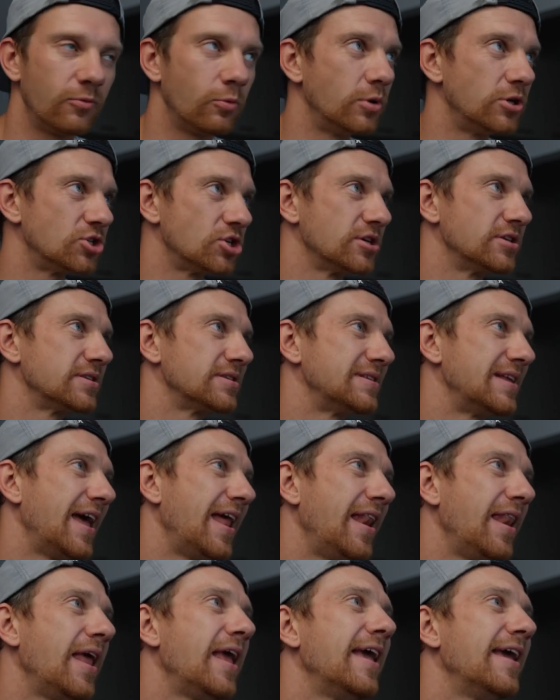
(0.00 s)
which is
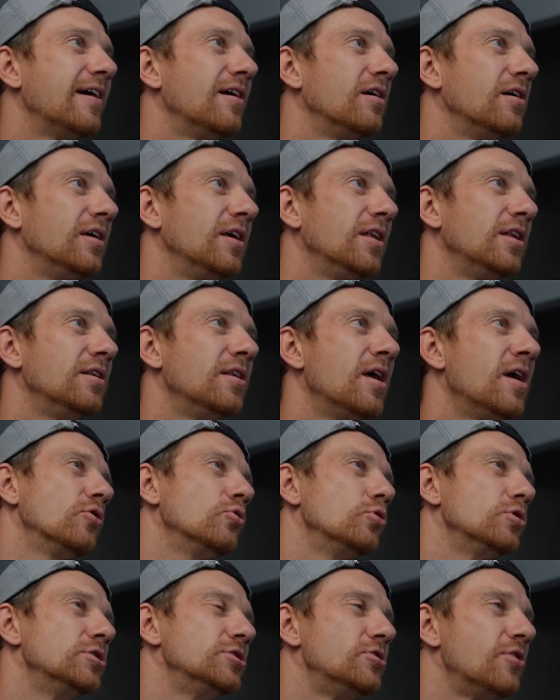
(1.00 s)
then here in the
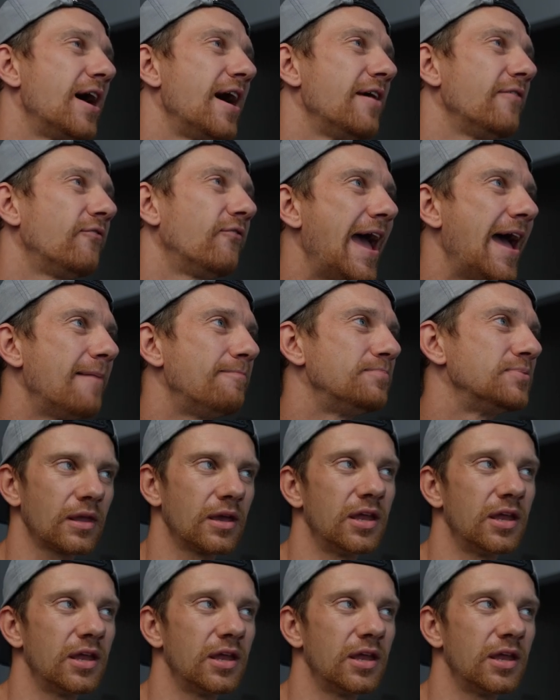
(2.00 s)
Google Drive app.